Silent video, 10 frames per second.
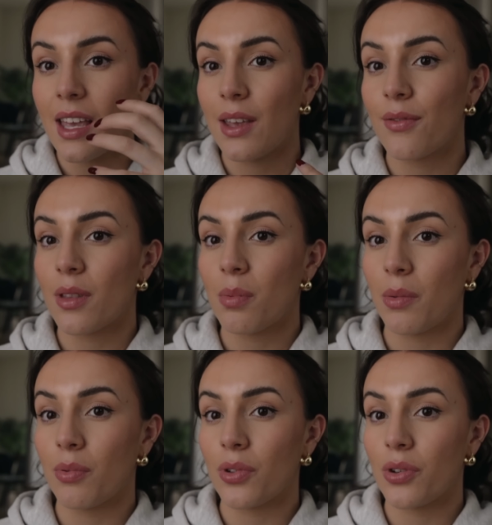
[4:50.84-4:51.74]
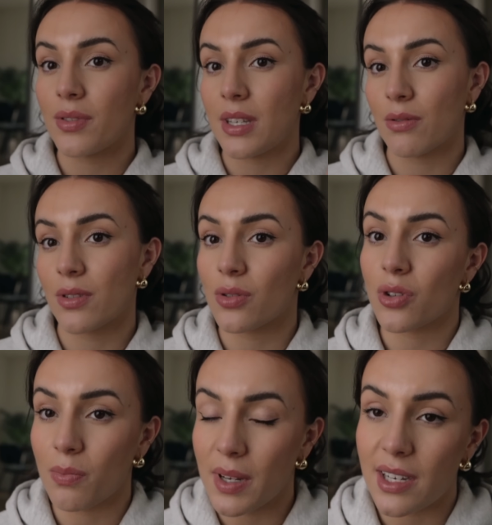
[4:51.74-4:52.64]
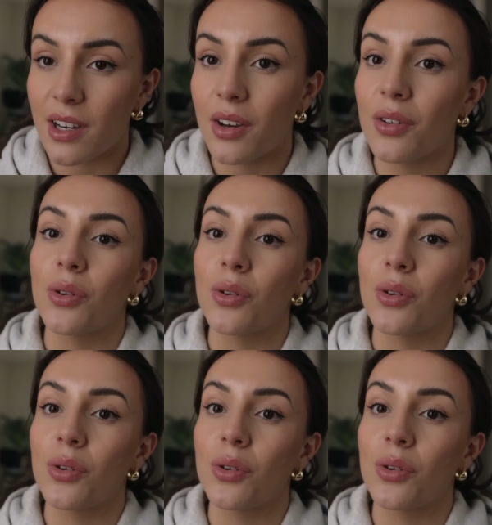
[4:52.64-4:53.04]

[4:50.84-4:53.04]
Even the people you see on social media